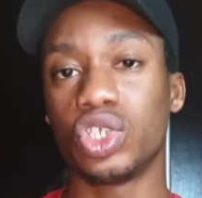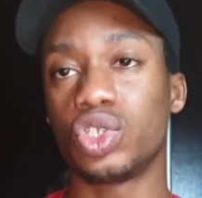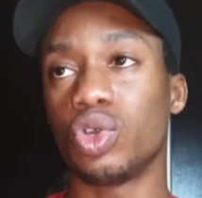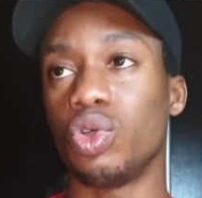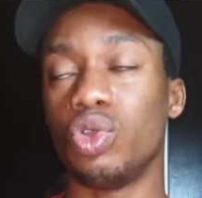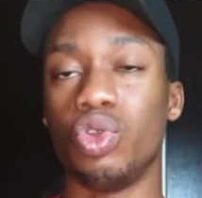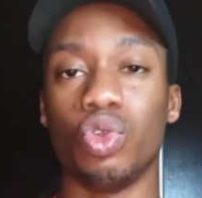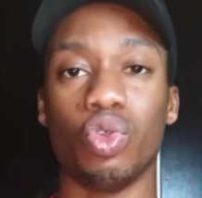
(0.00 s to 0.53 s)

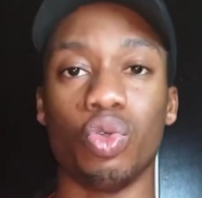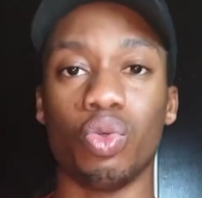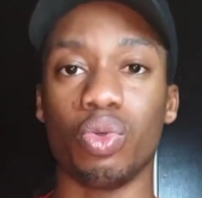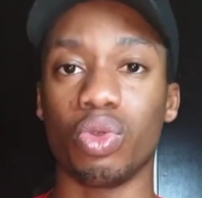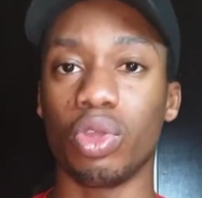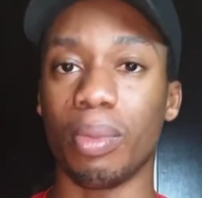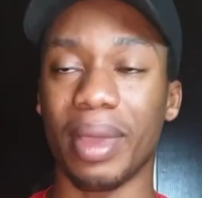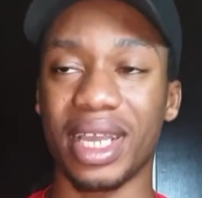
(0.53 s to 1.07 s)
So
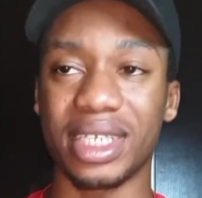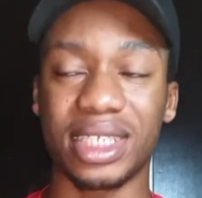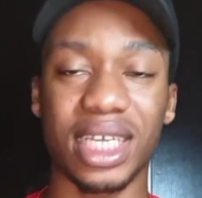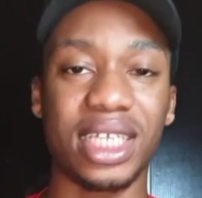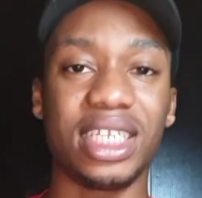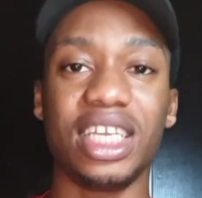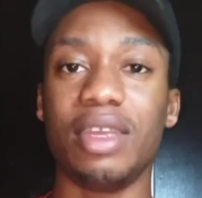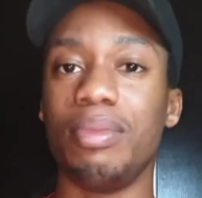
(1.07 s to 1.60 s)
you you might
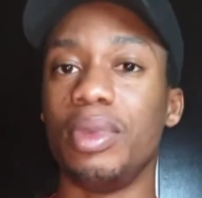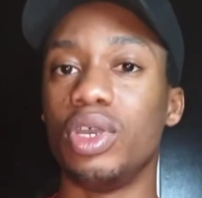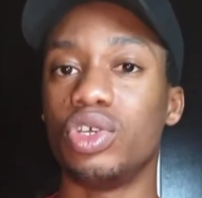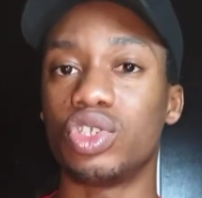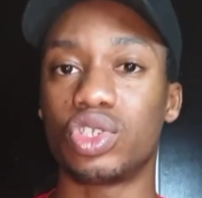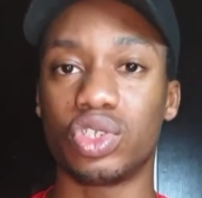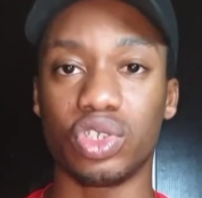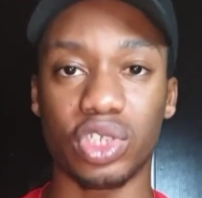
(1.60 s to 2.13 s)
send
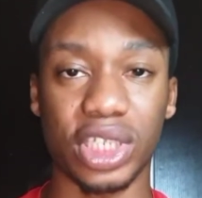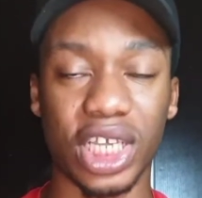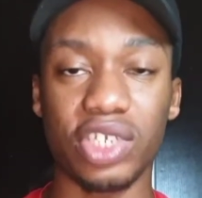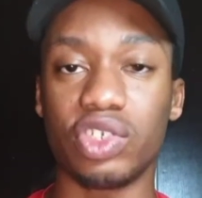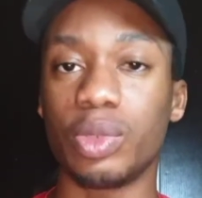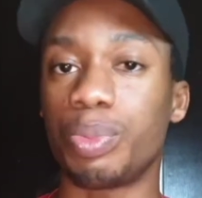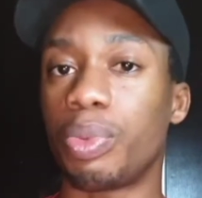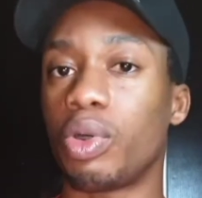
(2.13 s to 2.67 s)
emails,
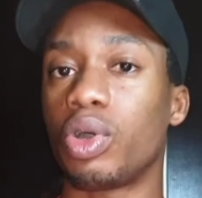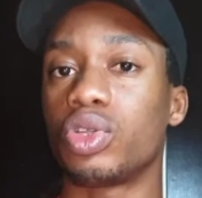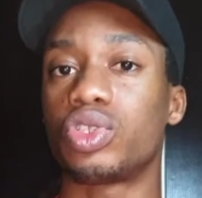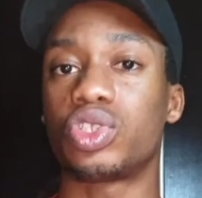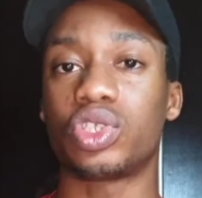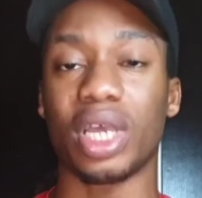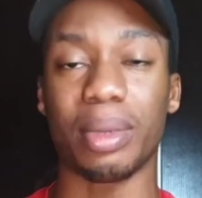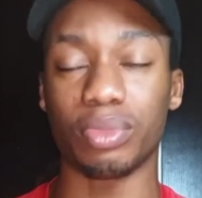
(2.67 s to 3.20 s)
send
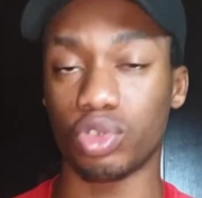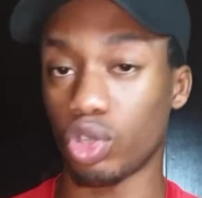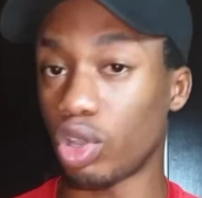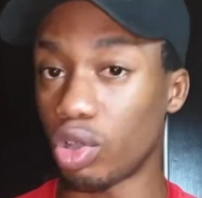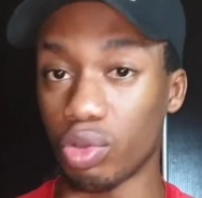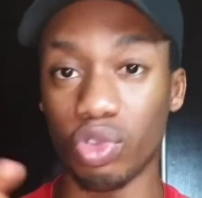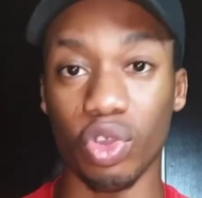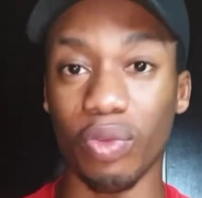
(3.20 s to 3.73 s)
reports. I'm
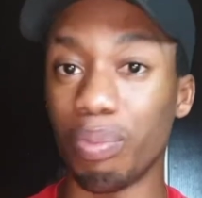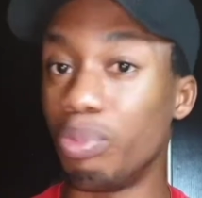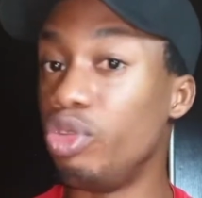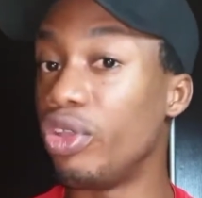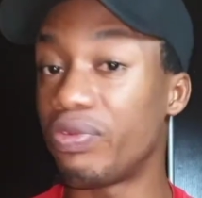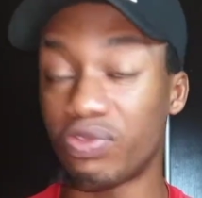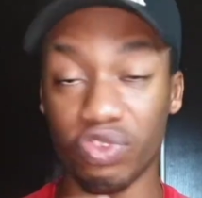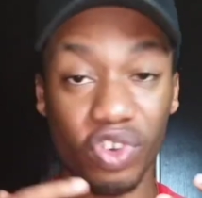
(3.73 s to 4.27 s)
sure you
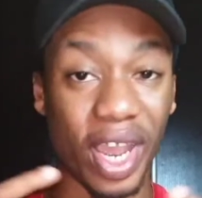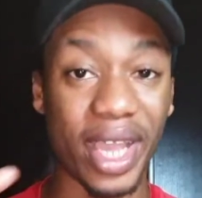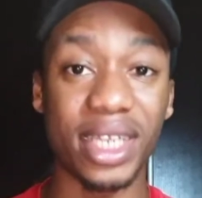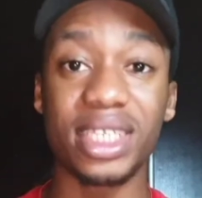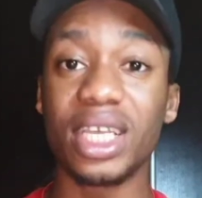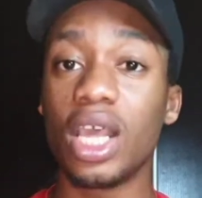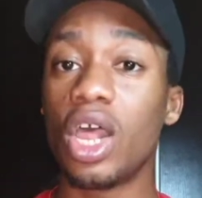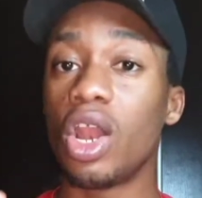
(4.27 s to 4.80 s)
you've
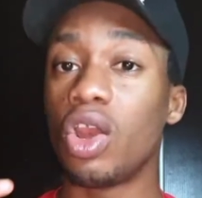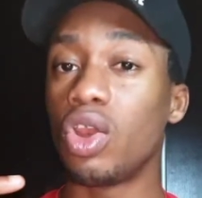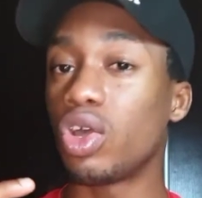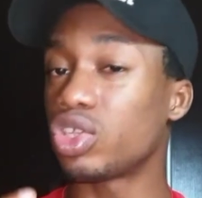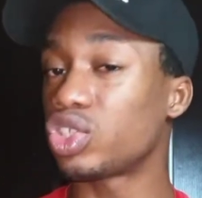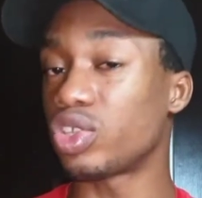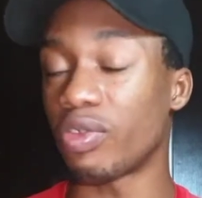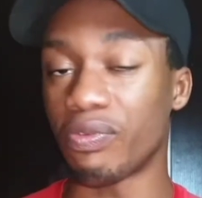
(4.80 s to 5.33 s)
tried
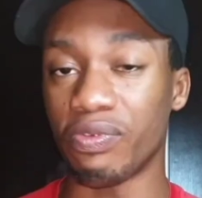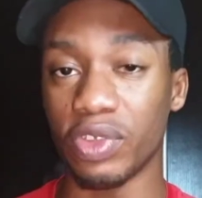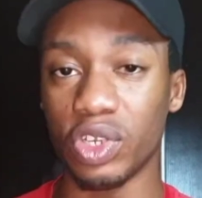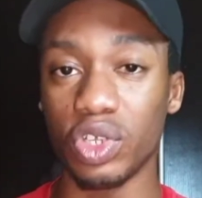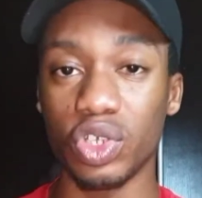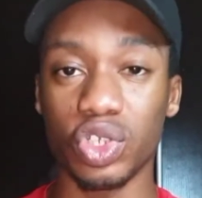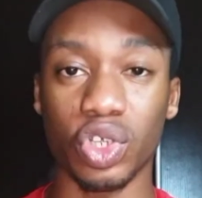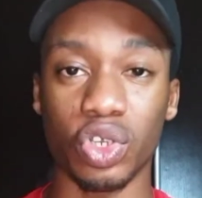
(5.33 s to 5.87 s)
lots of
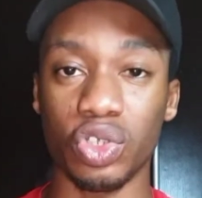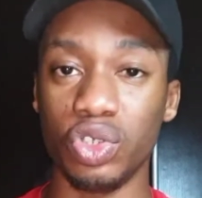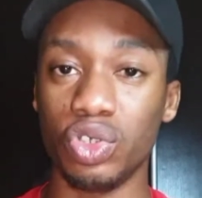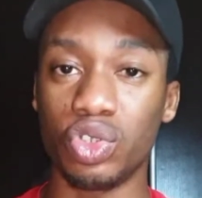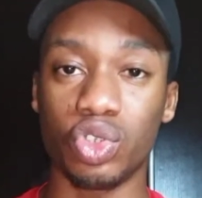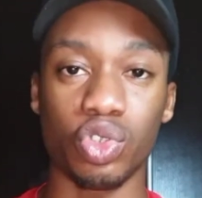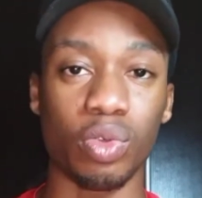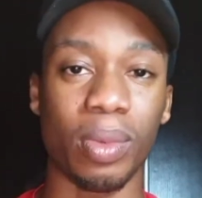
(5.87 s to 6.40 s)
videos on
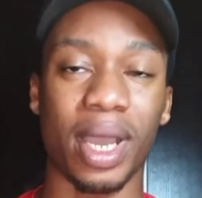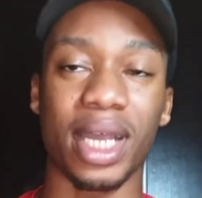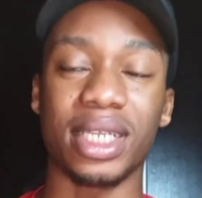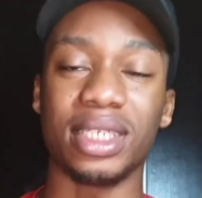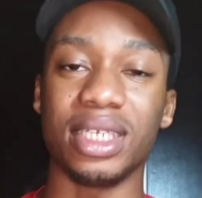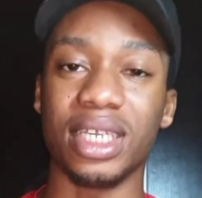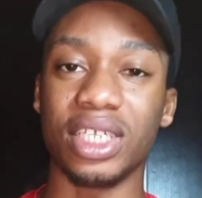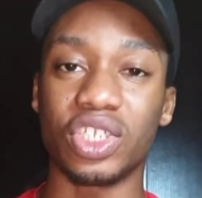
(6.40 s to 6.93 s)
YouTube
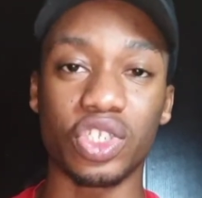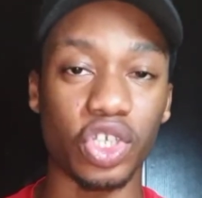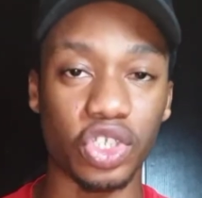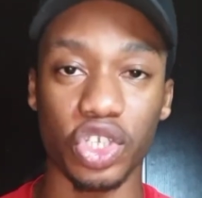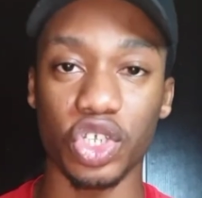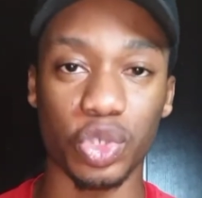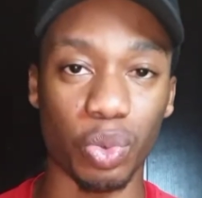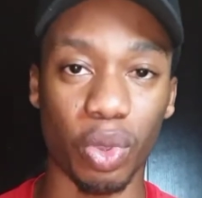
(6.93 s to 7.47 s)
and it's
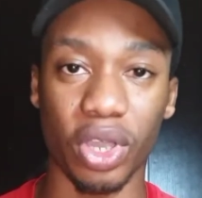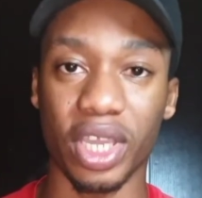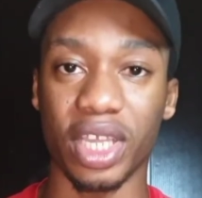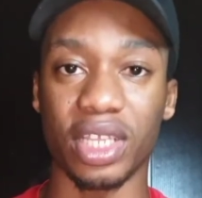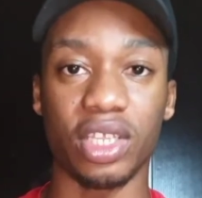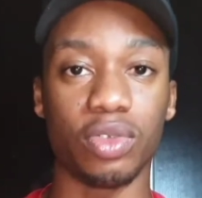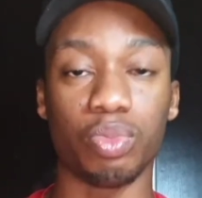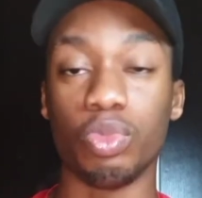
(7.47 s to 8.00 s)
not just
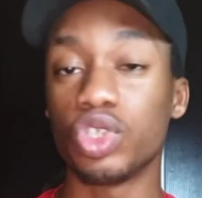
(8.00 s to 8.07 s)
working.